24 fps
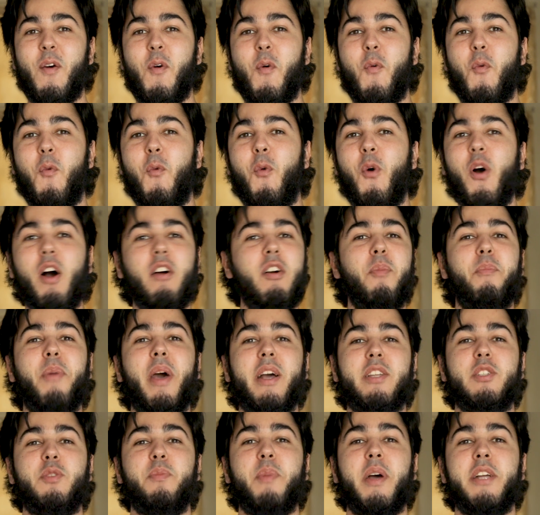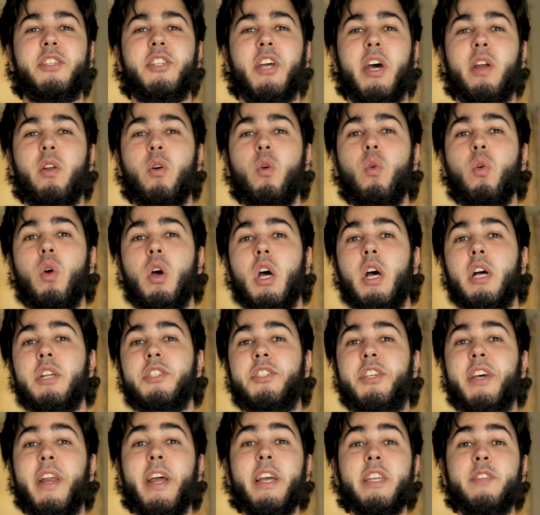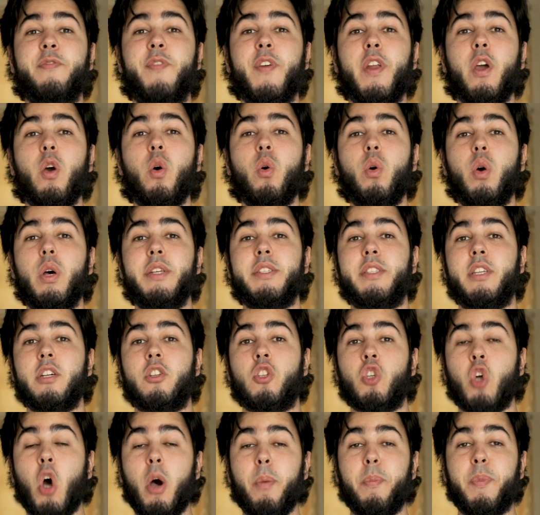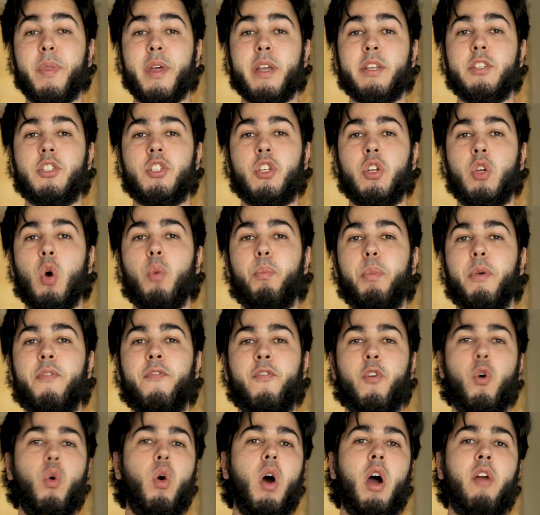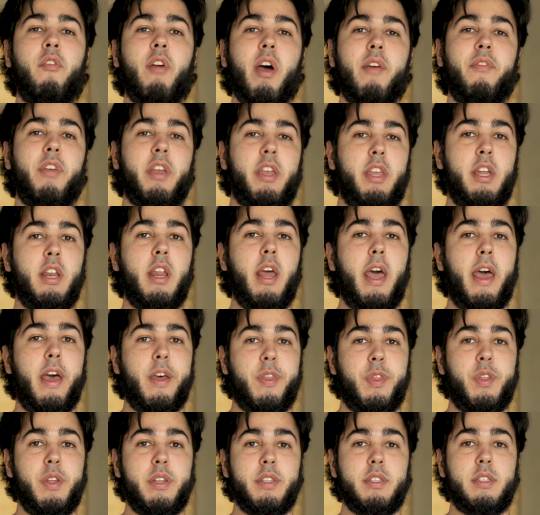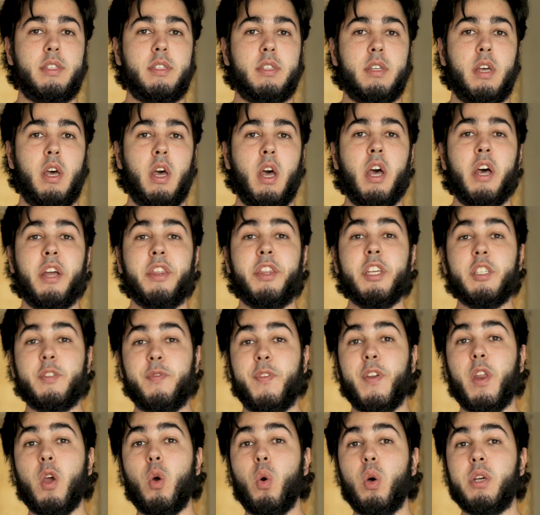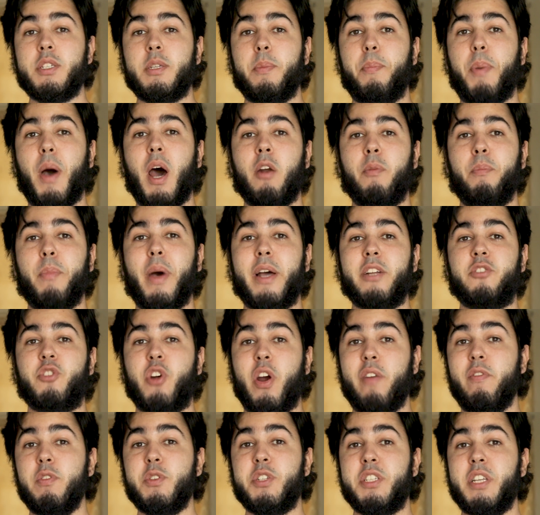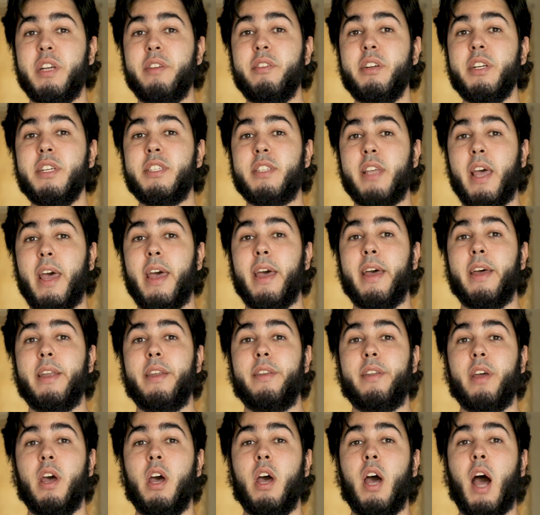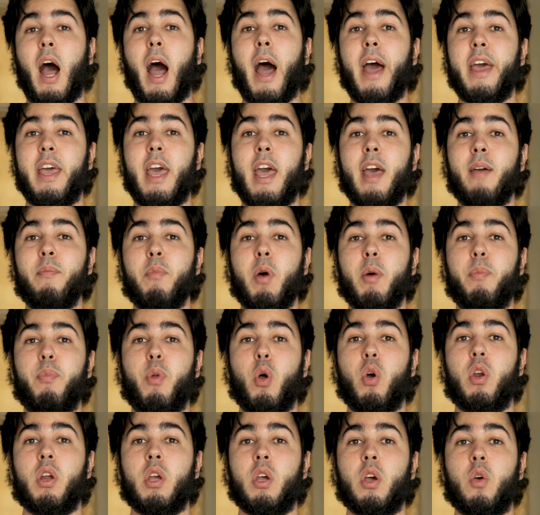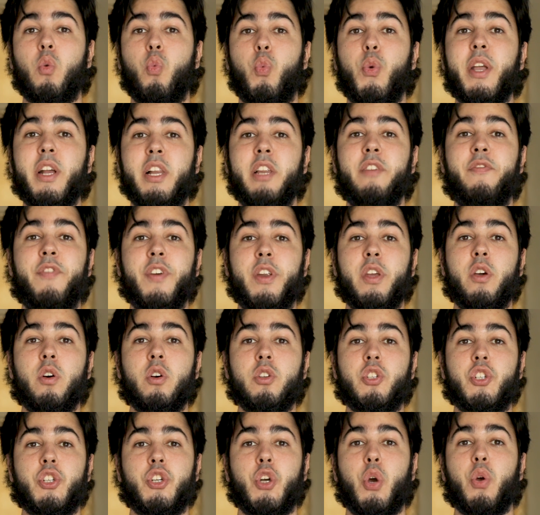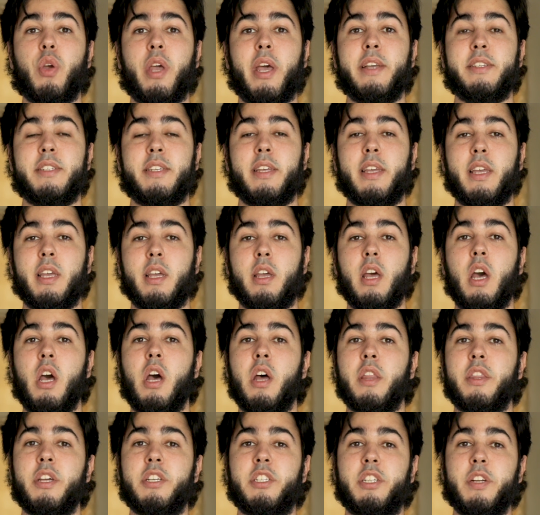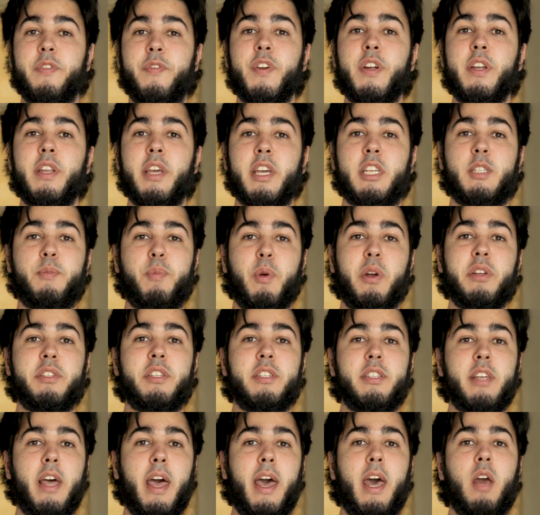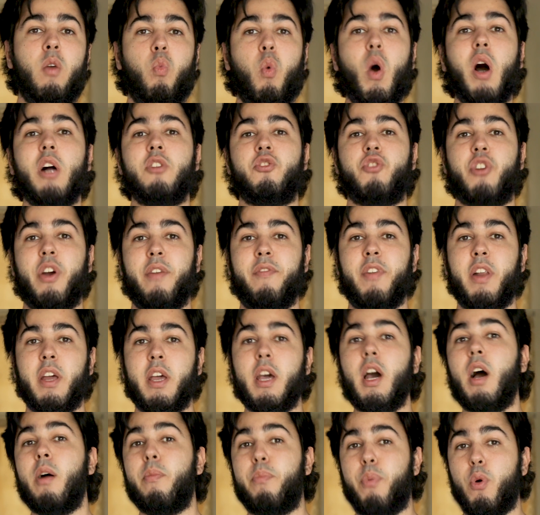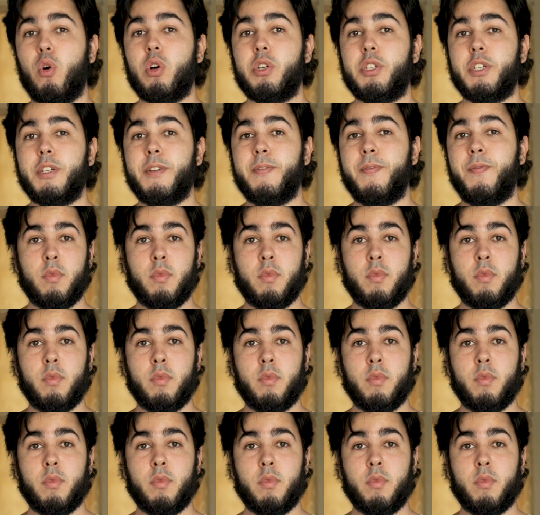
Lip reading: Welcome back to my channel. Today's video is the top things to know before arriving in Athens. This video is a part of my travel series and I am uploading weekly videos showcasing the different experiences I had while traveling abroad.